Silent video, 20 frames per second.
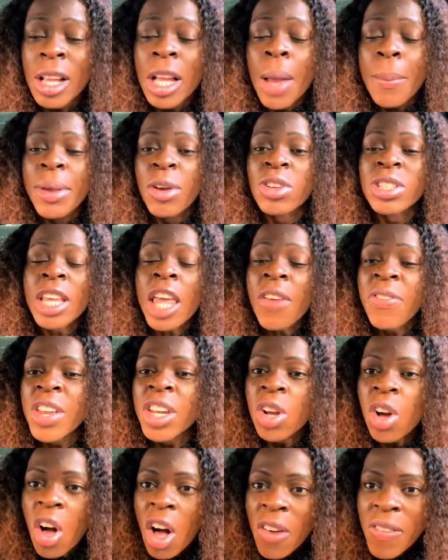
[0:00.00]
because if
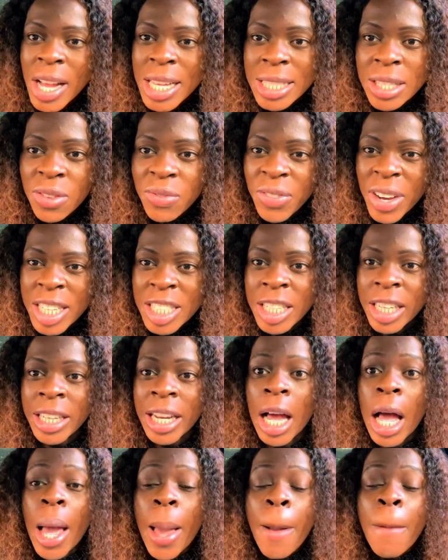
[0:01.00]
it covers the vagina,